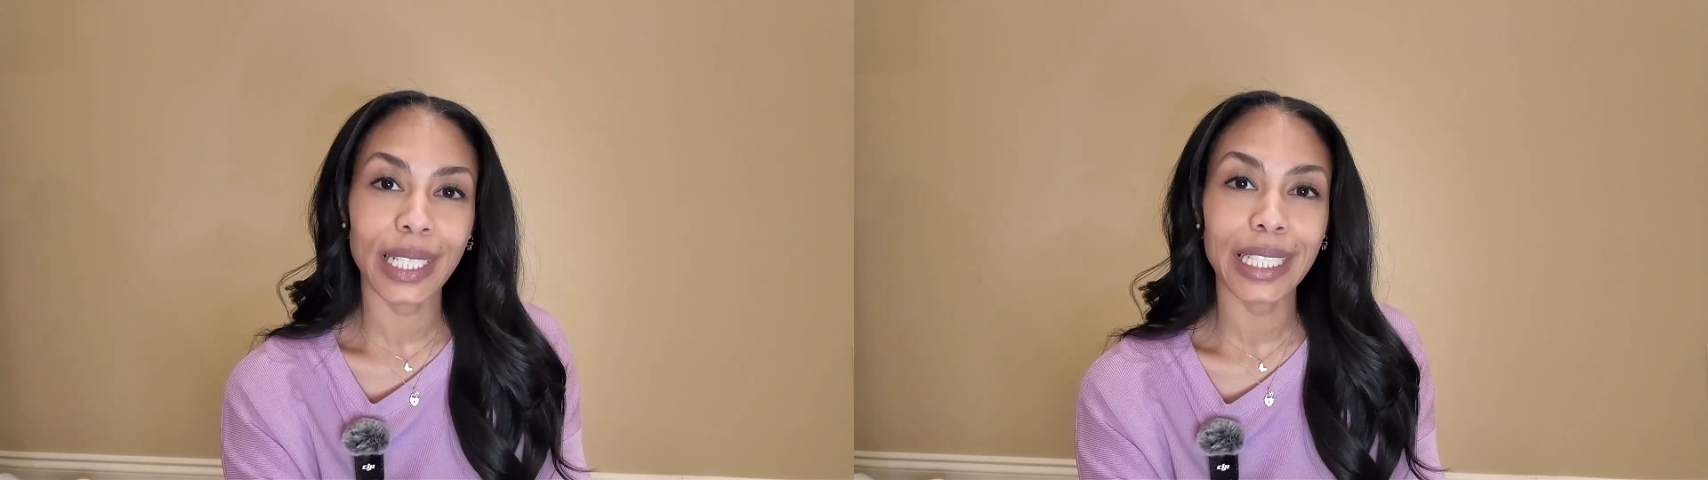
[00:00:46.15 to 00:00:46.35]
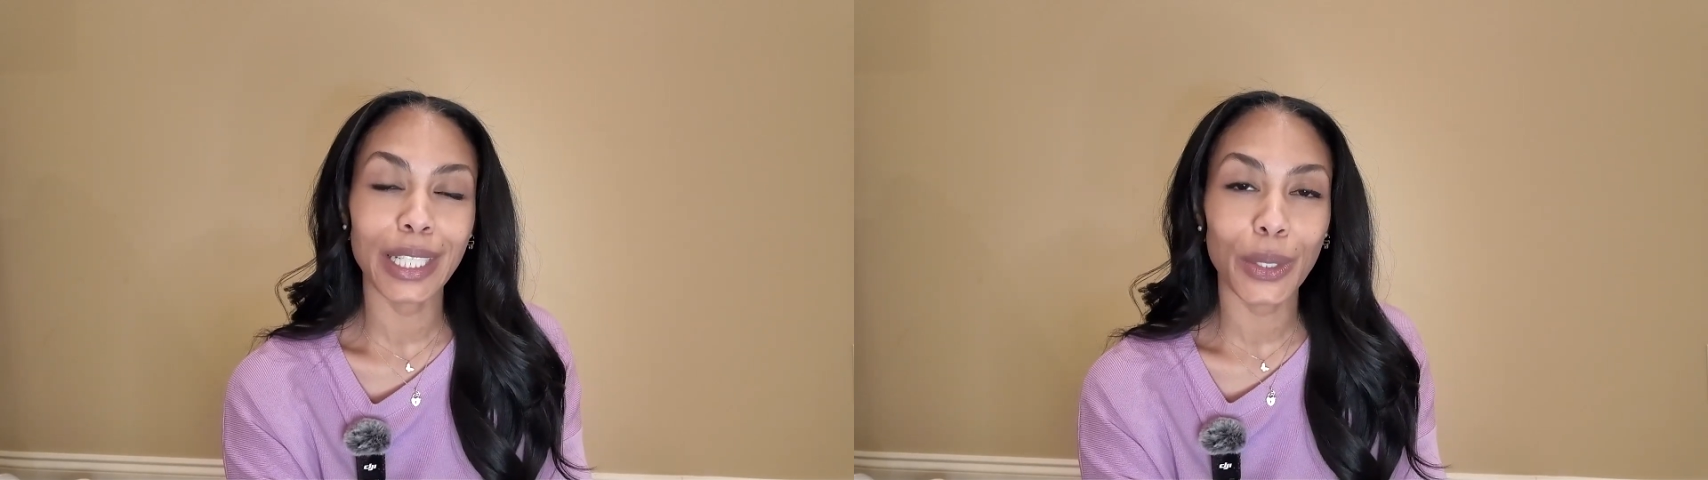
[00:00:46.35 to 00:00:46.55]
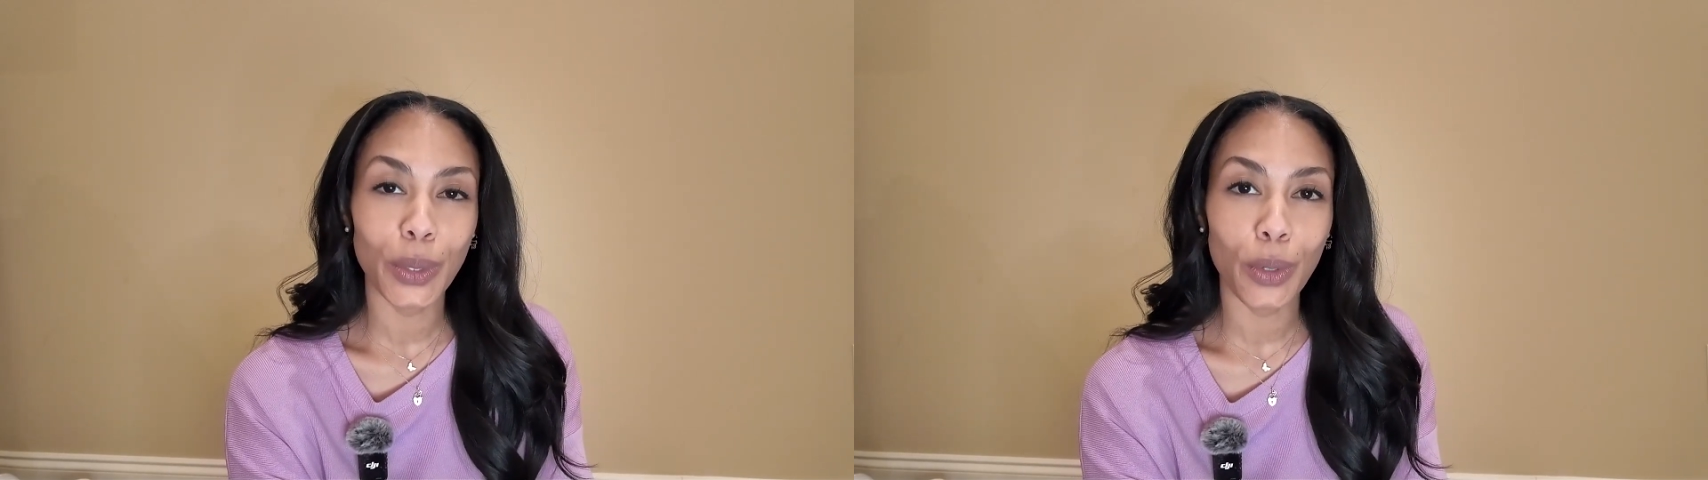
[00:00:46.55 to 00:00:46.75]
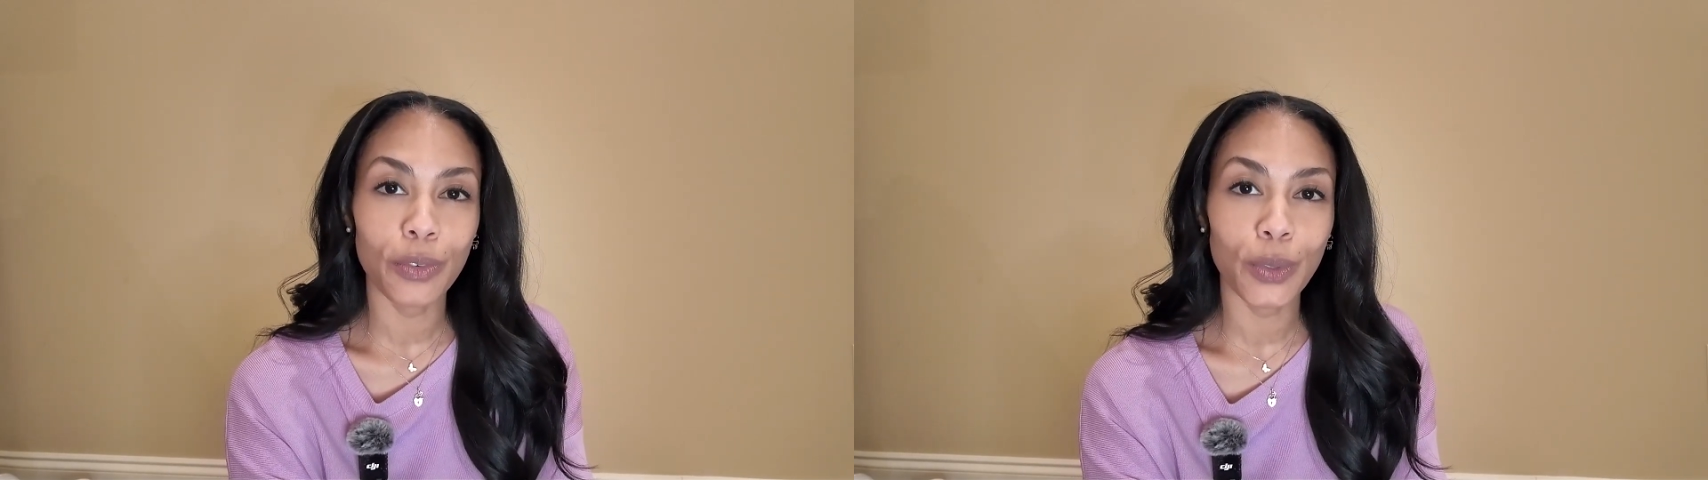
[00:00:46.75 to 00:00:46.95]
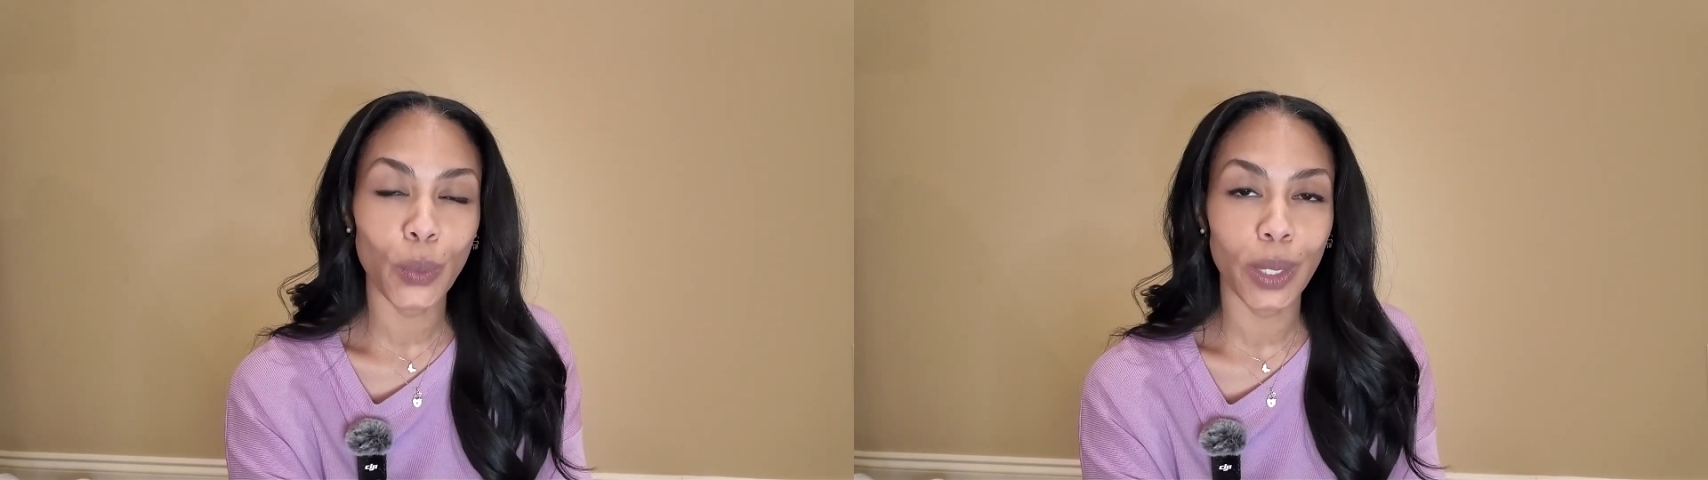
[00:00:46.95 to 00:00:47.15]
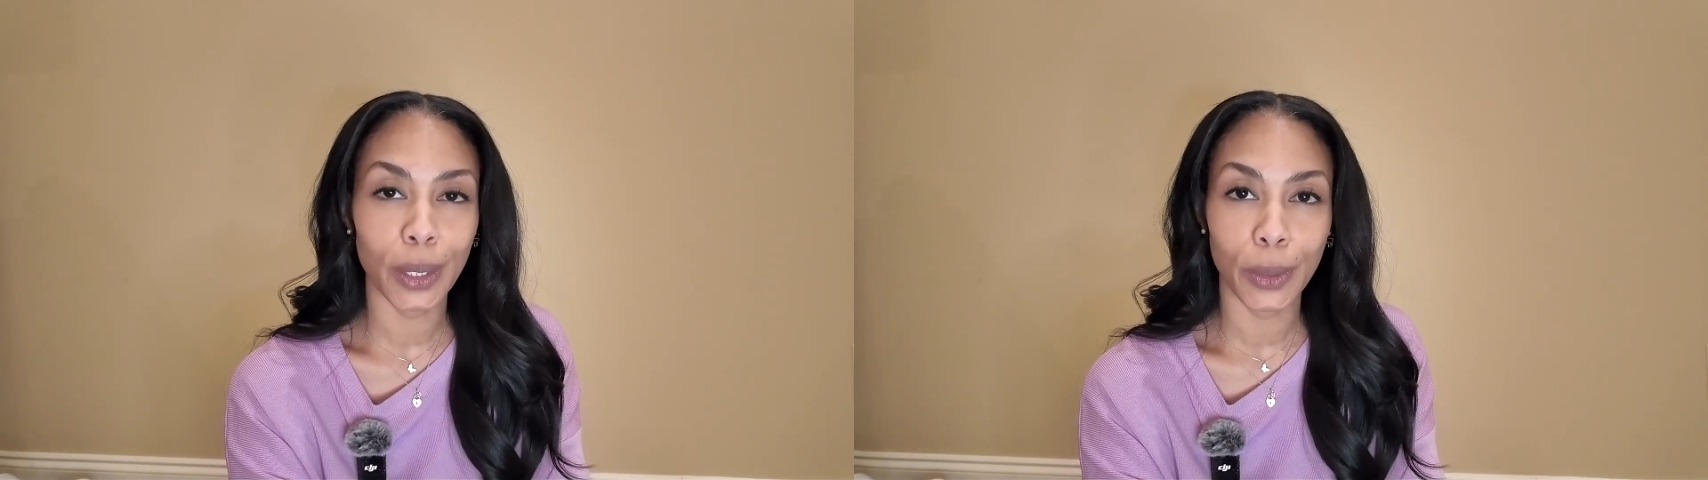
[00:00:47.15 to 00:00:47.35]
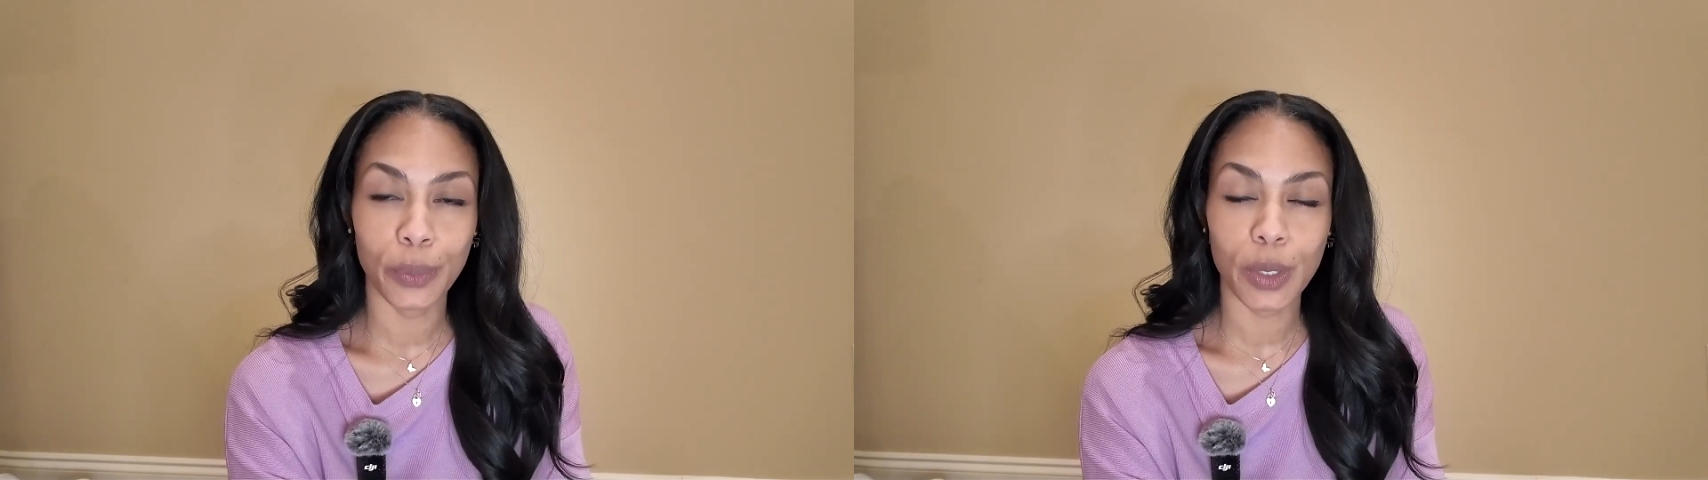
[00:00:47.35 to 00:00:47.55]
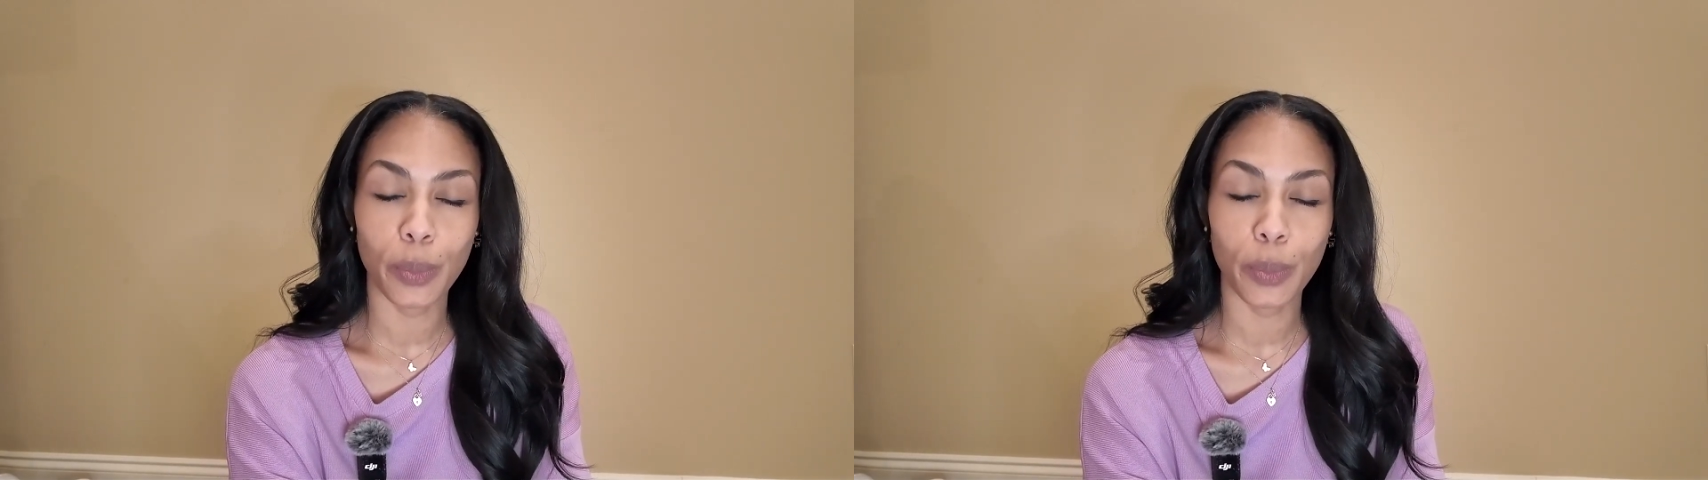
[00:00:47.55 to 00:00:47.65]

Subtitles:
little overwhelmed,